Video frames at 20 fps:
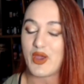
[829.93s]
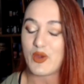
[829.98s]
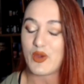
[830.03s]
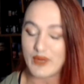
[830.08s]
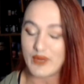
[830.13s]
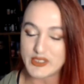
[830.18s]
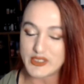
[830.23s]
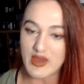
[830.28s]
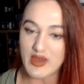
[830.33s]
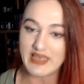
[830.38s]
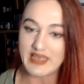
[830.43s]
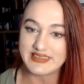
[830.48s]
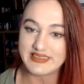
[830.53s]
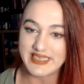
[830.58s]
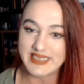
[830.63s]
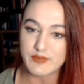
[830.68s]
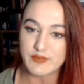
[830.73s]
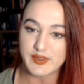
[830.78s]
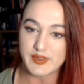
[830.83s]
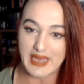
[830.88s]
We tried to
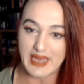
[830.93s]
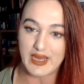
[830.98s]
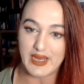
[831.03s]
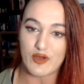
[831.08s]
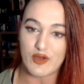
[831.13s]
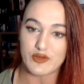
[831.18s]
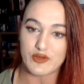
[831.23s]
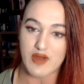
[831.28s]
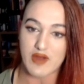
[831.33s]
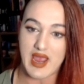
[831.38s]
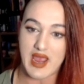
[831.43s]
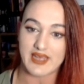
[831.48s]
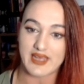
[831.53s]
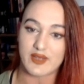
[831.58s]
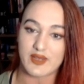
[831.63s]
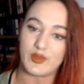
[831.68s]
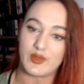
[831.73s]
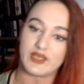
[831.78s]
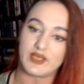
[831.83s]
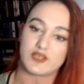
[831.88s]
keep the diet on
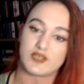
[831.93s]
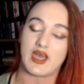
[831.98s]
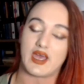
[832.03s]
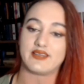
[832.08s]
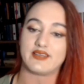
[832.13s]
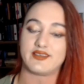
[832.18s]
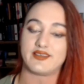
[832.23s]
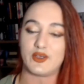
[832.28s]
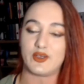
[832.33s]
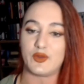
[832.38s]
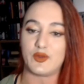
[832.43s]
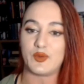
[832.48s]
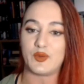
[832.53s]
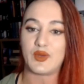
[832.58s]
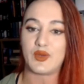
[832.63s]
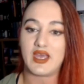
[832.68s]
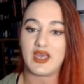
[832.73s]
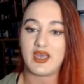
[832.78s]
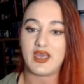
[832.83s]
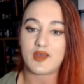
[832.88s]
track. We tried to
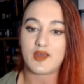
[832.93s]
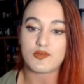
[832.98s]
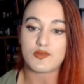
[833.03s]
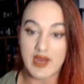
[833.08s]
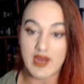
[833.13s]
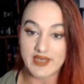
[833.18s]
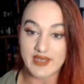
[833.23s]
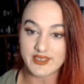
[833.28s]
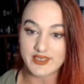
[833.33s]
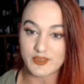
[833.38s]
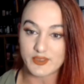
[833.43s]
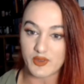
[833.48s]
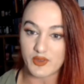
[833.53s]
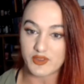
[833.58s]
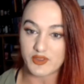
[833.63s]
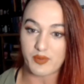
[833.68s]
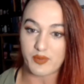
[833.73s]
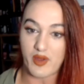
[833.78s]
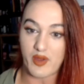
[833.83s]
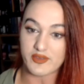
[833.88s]
rest as much
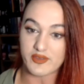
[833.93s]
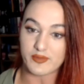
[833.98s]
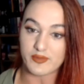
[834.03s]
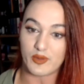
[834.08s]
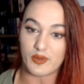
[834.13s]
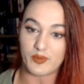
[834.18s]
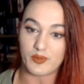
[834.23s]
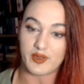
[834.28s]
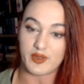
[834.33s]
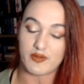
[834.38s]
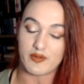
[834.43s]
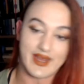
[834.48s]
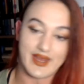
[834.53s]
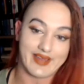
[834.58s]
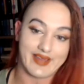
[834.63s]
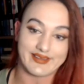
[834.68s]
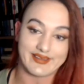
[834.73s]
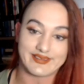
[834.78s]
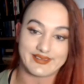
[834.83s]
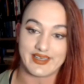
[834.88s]
as possible, but the
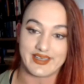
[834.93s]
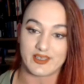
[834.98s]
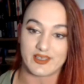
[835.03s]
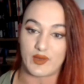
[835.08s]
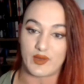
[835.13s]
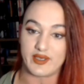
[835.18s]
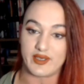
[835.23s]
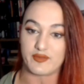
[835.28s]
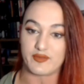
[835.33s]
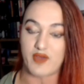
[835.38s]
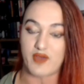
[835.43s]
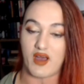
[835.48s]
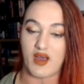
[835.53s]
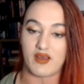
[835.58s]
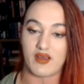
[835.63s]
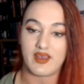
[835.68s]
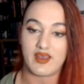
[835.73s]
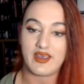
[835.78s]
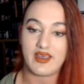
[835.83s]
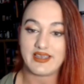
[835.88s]
reality is when you've
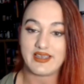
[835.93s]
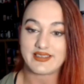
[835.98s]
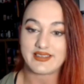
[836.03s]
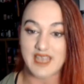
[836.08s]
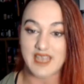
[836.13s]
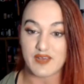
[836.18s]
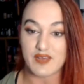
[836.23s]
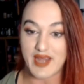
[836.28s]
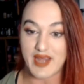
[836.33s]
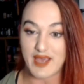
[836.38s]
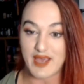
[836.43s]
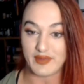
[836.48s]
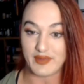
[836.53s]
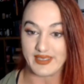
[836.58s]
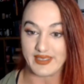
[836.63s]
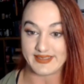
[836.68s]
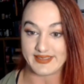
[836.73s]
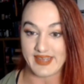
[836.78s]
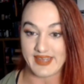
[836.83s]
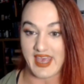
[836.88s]
got 7
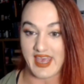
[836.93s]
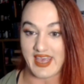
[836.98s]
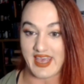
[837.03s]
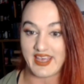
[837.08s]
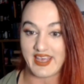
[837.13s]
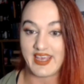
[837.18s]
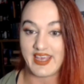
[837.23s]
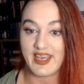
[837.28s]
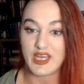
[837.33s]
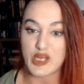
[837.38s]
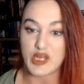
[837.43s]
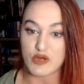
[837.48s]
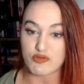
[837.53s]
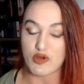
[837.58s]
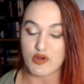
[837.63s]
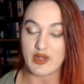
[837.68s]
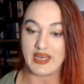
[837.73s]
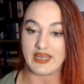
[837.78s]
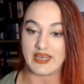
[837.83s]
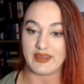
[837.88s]
athletes there, you're
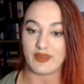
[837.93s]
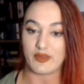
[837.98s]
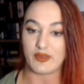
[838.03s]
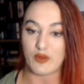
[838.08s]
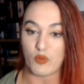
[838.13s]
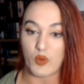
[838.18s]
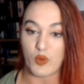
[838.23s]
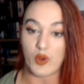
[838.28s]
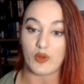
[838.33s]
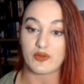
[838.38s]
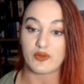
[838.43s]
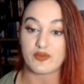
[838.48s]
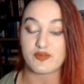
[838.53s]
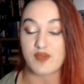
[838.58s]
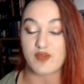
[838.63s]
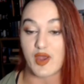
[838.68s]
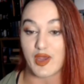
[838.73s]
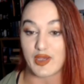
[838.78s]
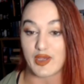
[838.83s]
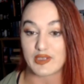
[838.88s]
running the world's
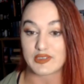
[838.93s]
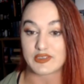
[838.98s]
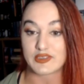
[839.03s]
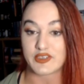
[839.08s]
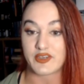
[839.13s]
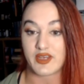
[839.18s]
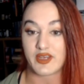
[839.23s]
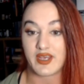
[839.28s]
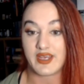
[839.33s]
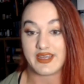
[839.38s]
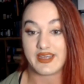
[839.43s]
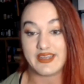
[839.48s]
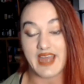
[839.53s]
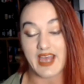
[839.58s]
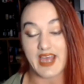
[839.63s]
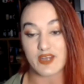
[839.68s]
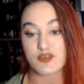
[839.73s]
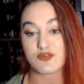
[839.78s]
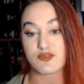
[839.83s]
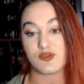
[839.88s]
first
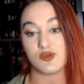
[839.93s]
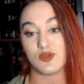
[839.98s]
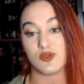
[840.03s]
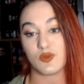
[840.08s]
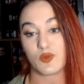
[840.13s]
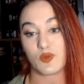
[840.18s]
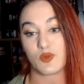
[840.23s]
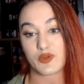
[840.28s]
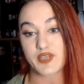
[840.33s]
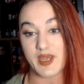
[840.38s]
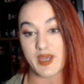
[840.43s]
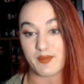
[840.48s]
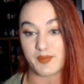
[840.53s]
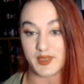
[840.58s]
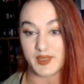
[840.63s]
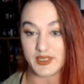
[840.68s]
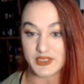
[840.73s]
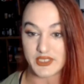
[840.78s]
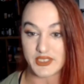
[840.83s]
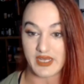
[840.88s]
natural world
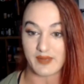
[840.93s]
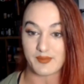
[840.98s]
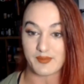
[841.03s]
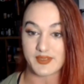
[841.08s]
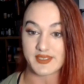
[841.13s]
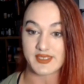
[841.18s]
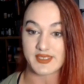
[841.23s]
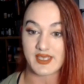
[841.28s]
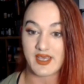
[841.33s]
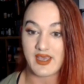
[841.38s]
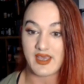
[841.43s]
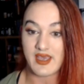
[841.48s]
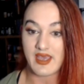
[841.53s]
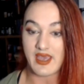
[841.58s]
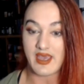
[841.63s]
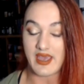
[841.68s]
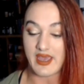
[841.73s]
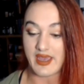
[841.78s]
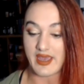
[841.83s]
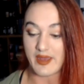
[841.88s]
championships.
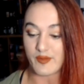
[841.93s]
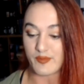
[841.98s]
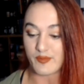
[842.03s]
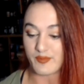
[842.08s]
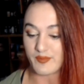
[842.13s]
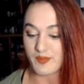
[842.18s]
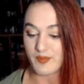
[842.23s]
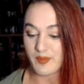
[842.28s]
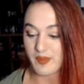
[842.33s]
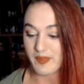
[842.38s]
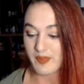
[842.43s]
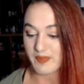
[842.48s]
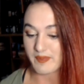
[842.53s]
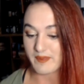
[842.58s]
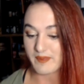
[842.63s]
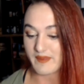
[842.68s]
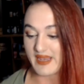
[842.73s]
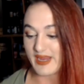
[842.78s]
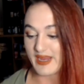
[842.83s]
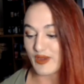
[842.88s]

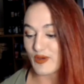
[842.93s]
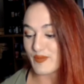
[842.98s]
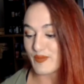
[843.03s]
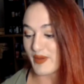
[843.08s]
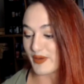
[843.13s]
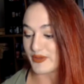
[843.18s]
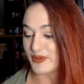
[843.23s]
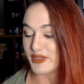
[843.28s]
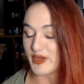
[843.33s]
I almost,